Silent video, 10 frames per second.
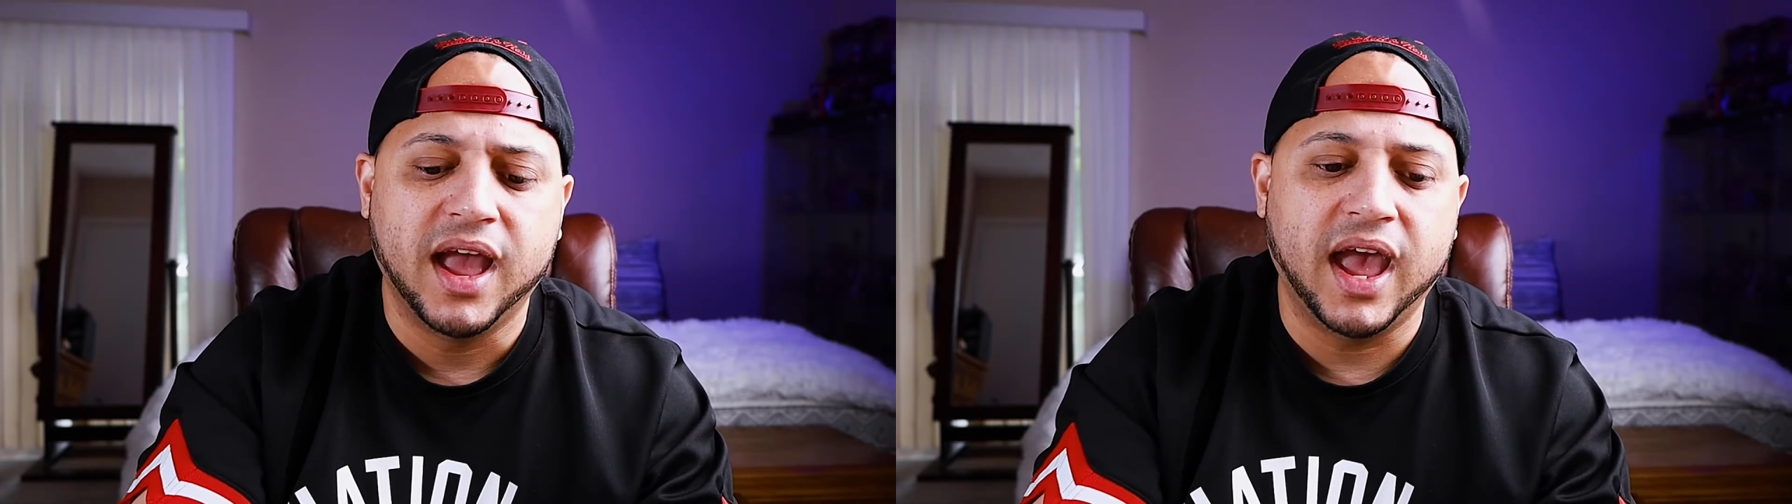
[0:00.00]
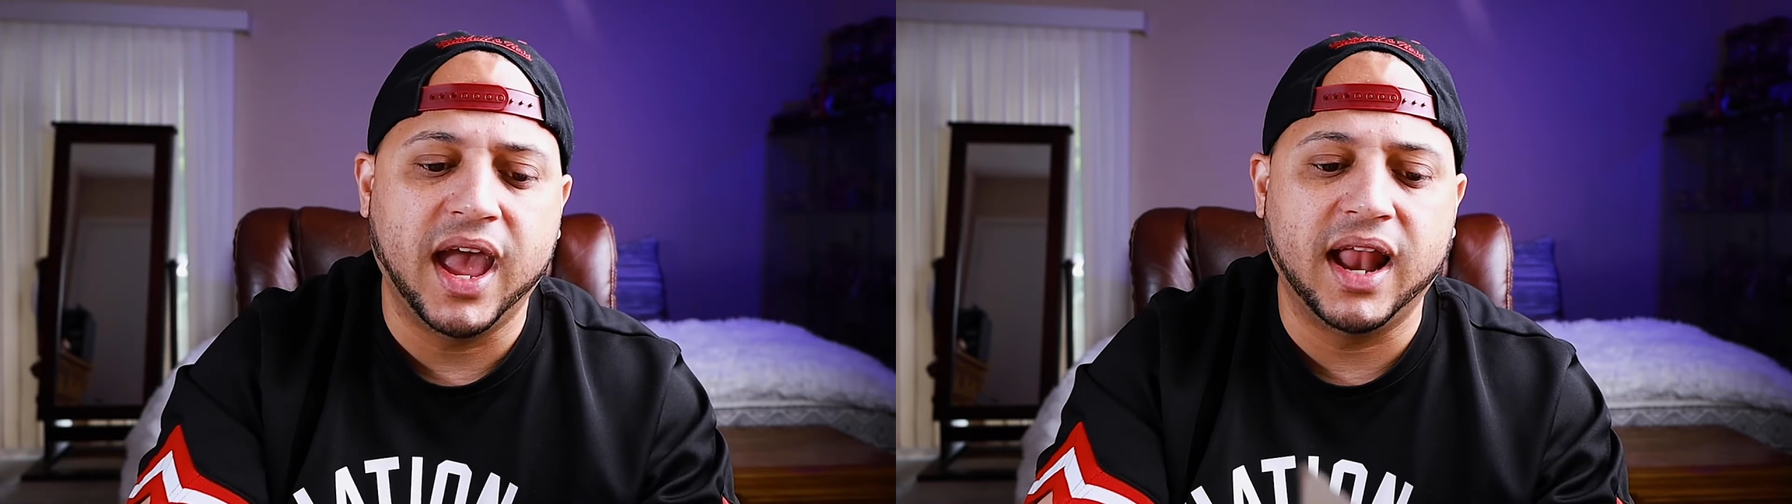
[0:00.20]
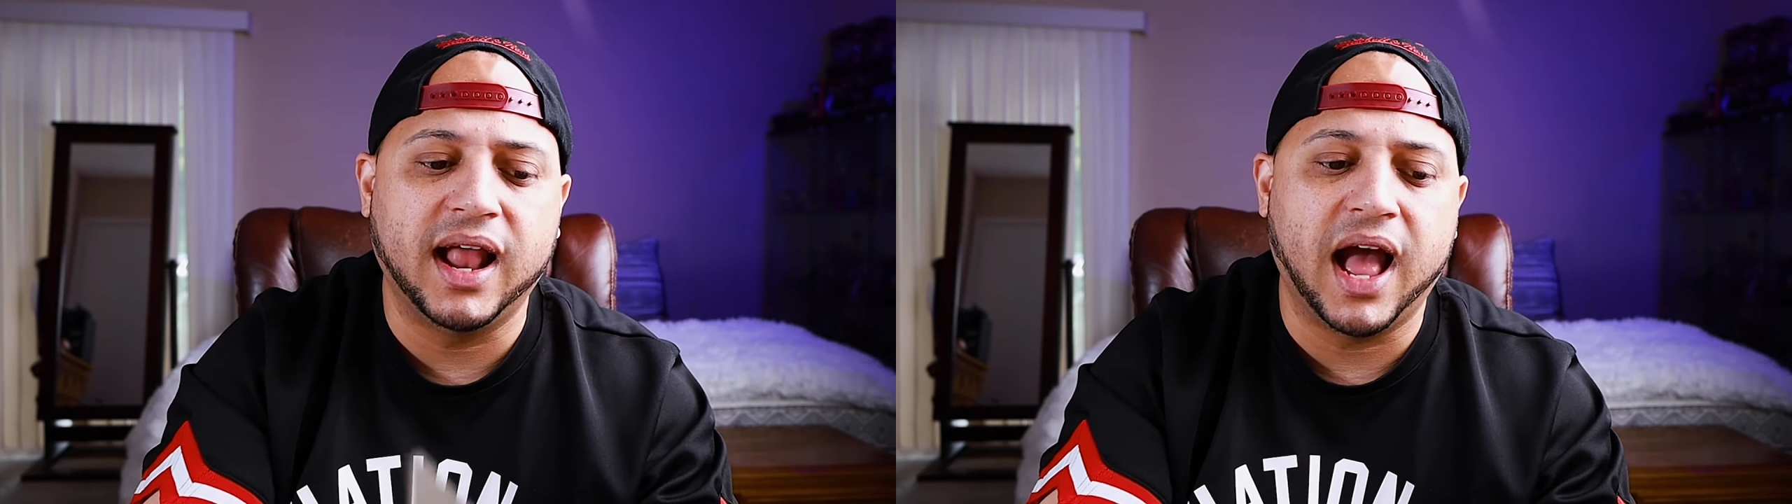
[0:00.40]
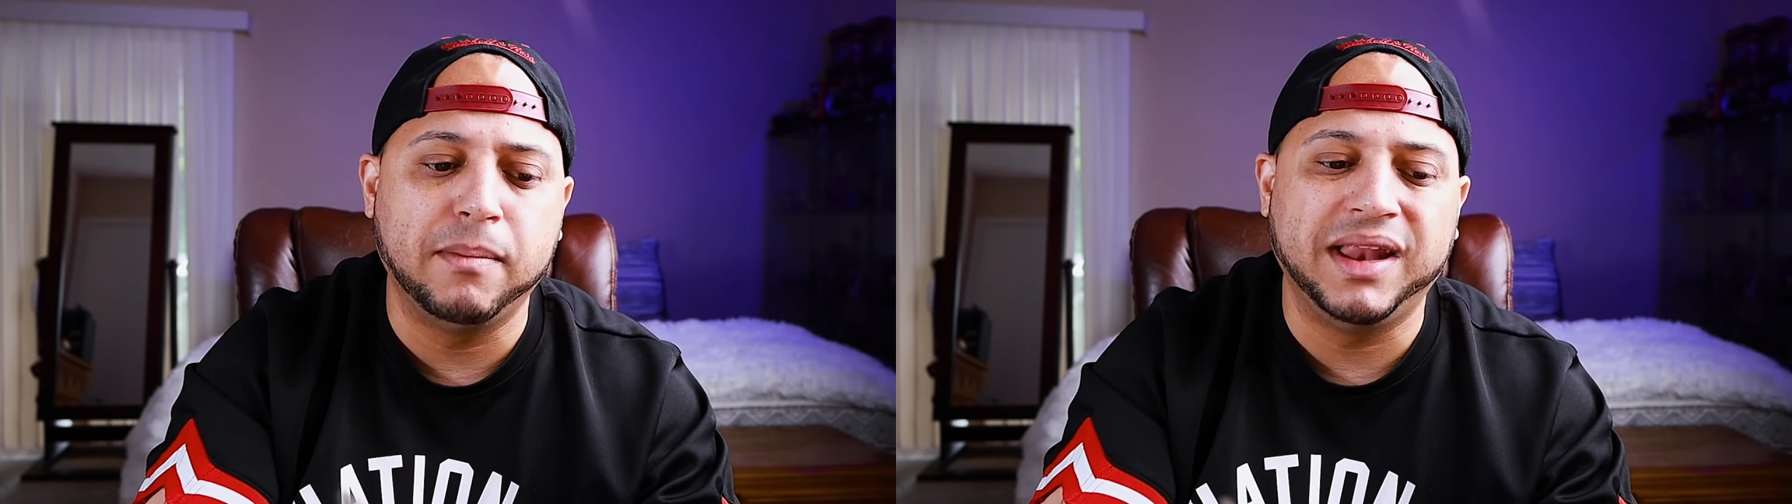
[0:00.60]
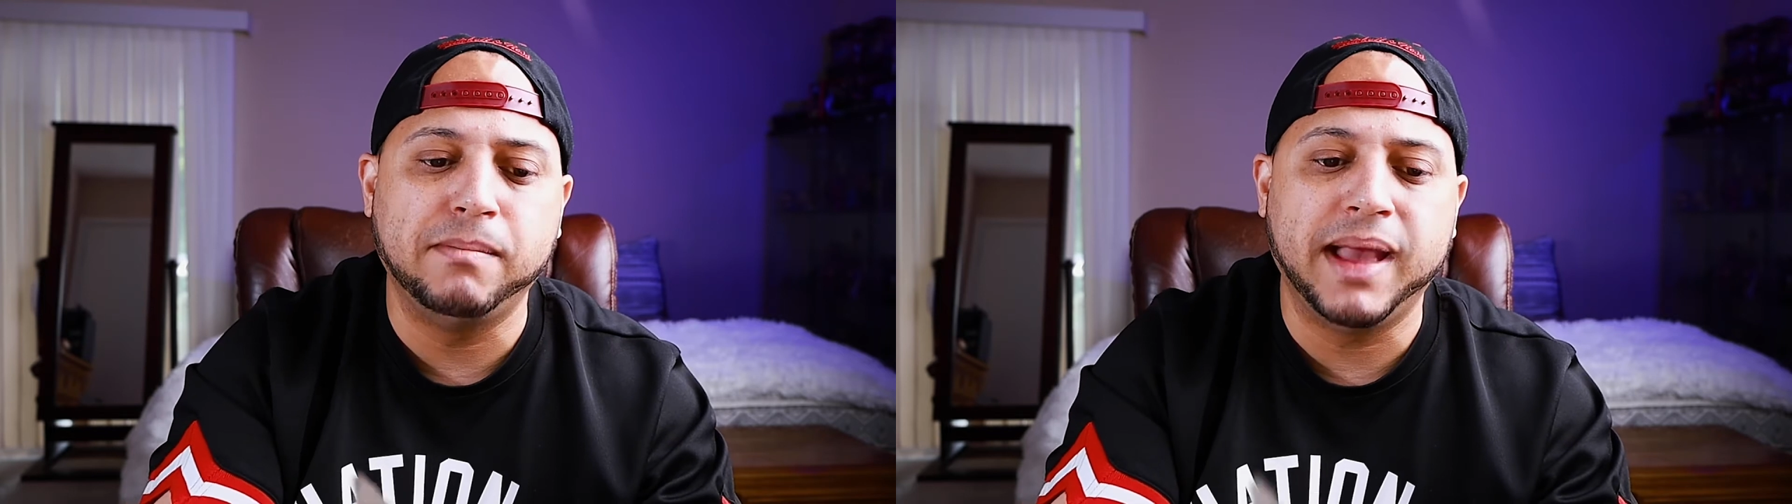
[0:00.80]
and how
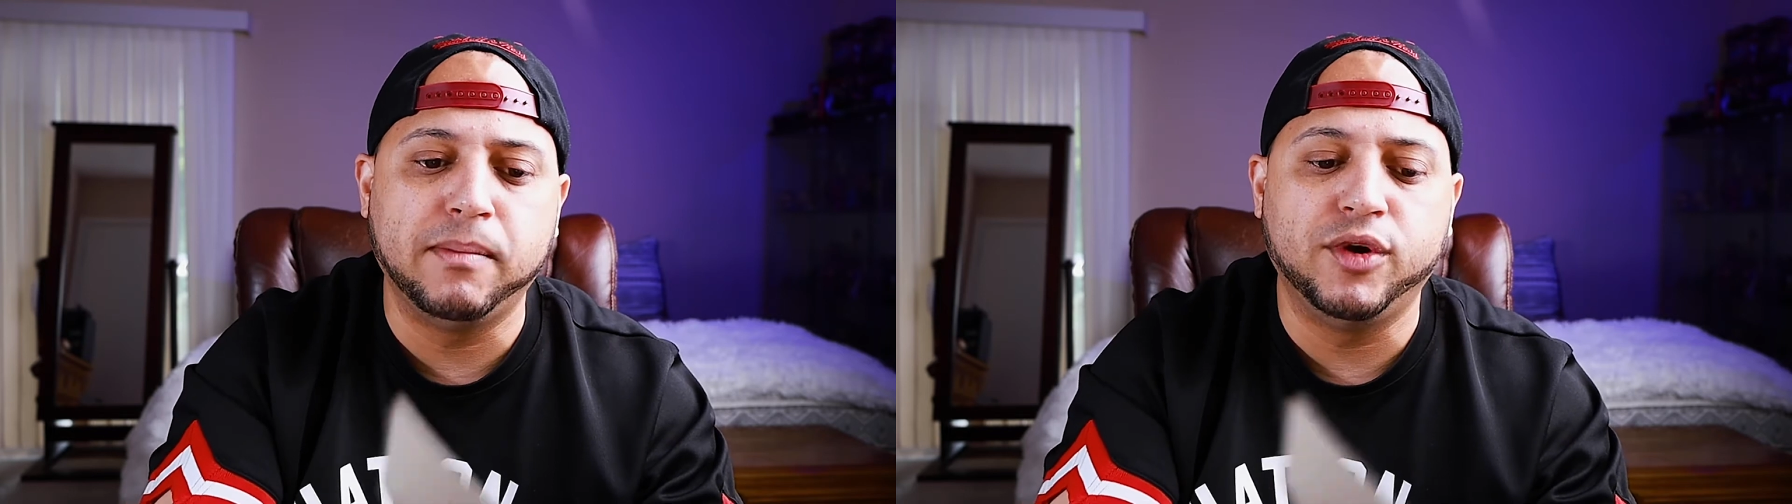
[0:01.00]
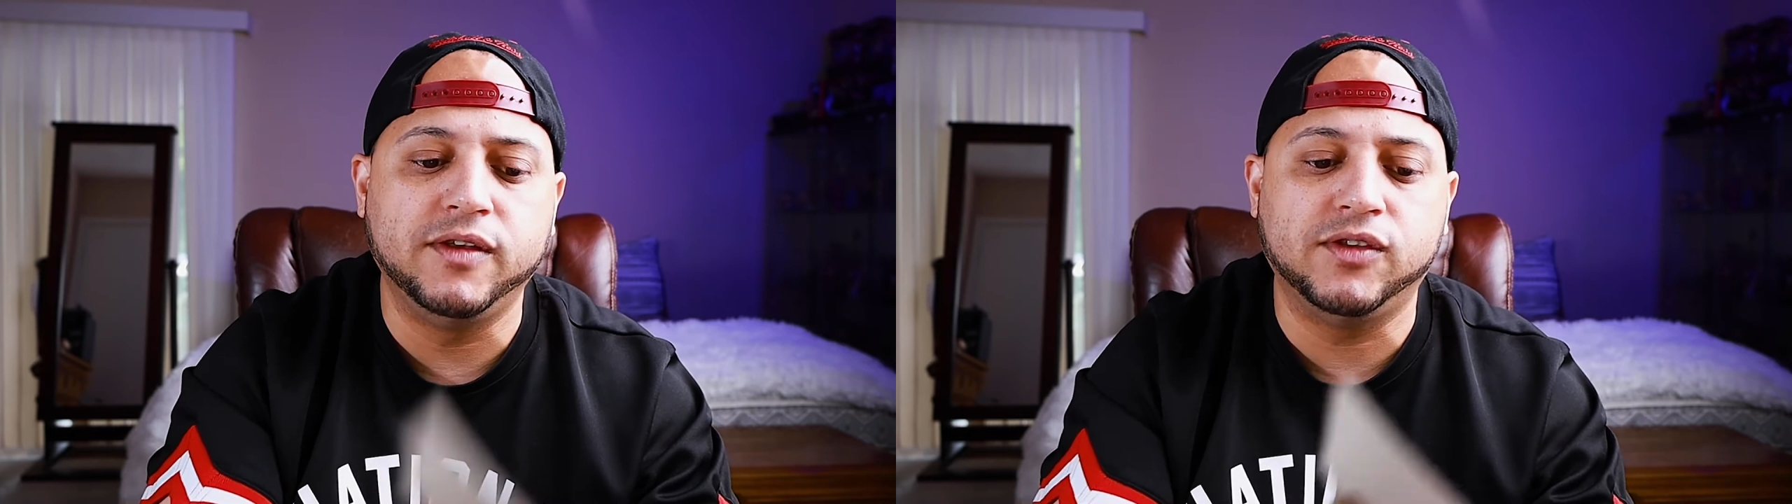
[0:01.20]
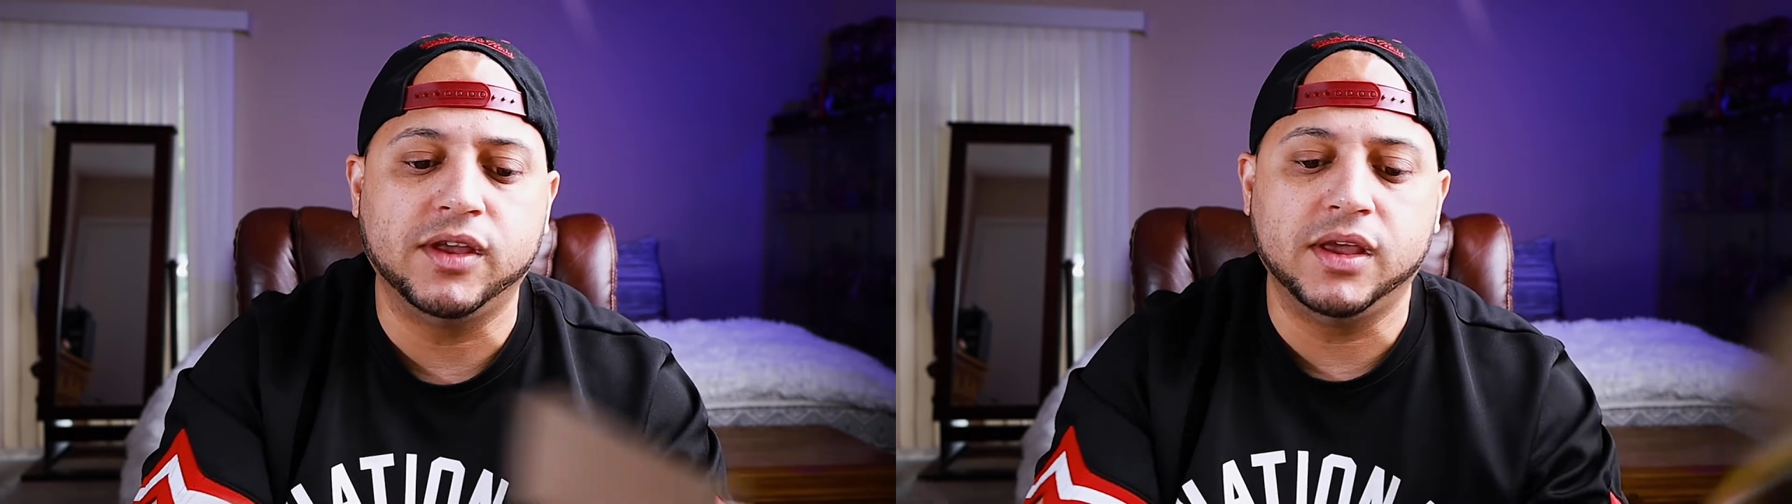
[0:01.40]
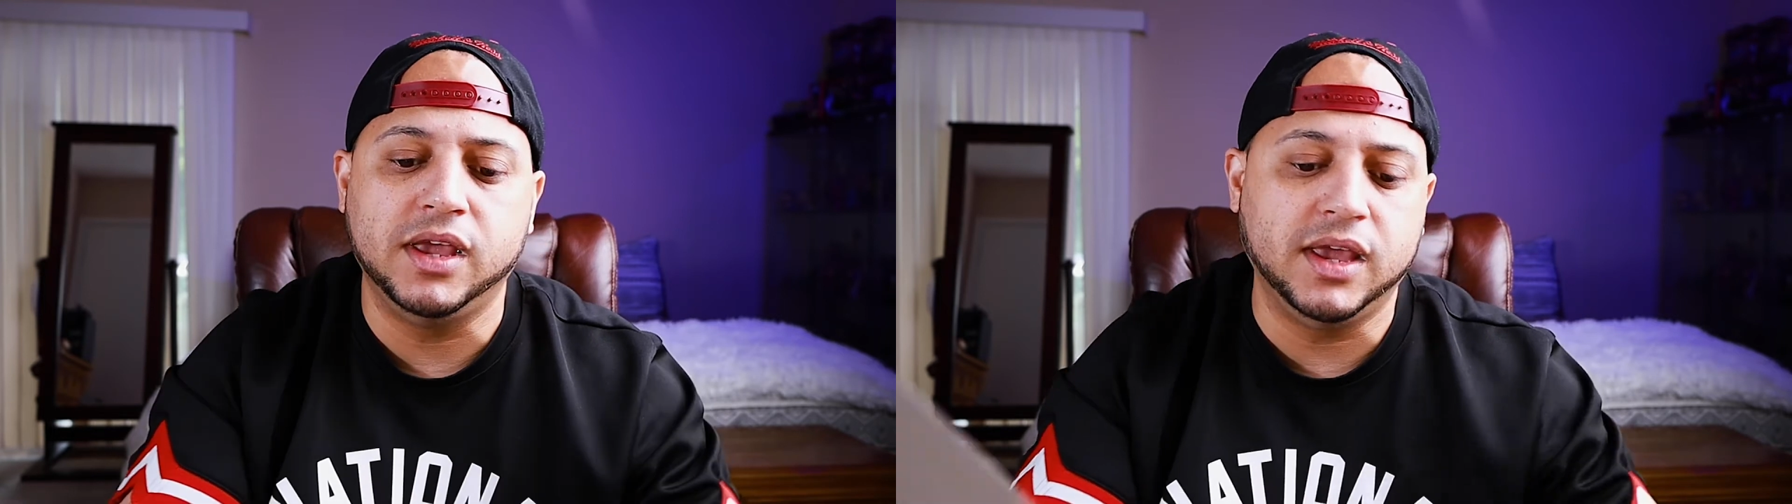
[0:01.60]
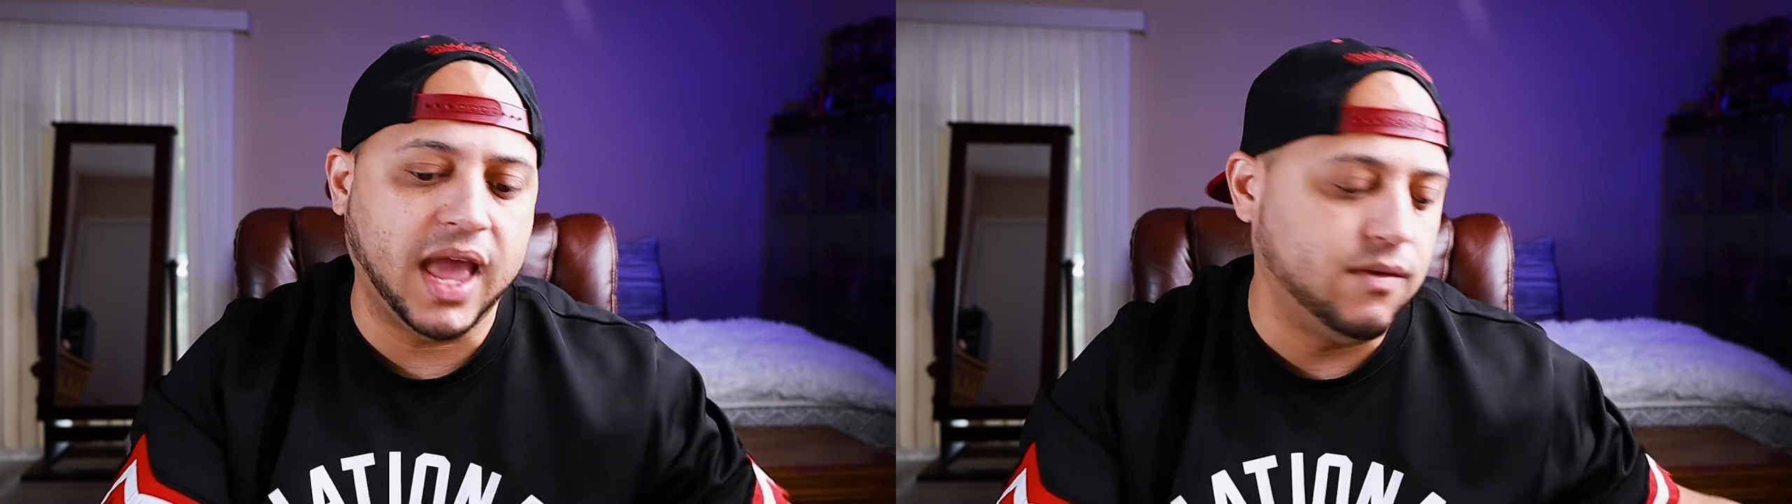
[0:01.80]
many memories
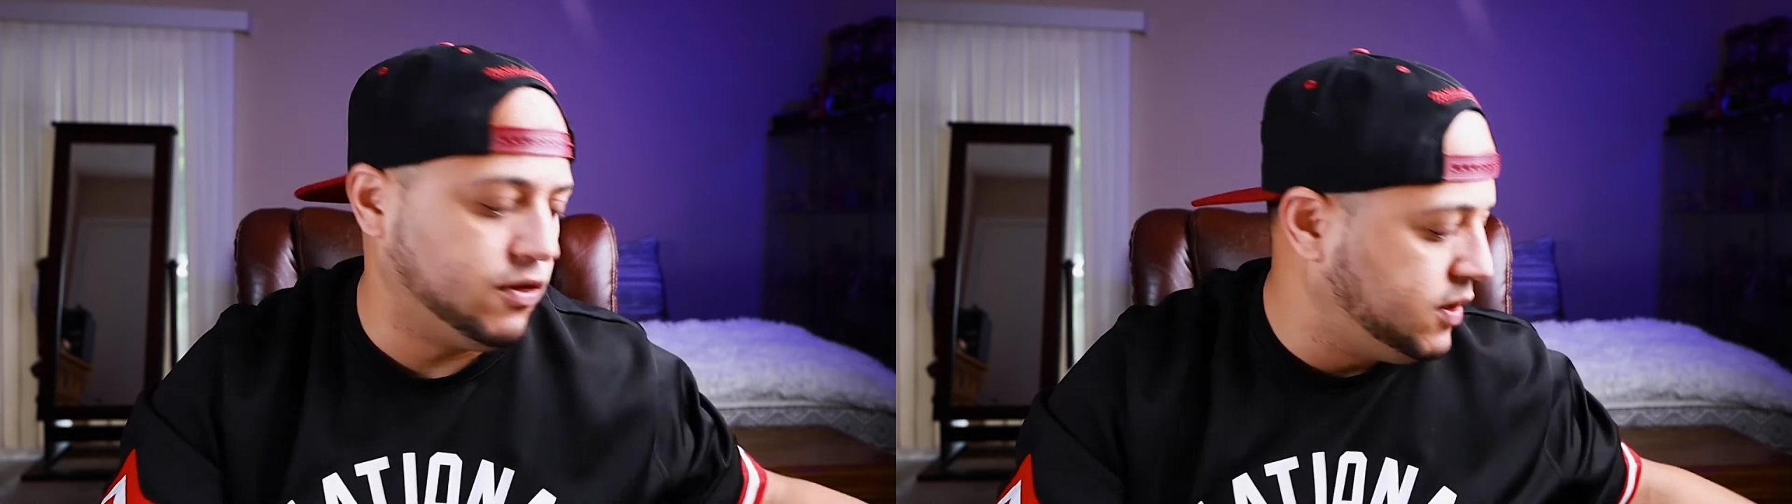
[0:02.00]
he gave us.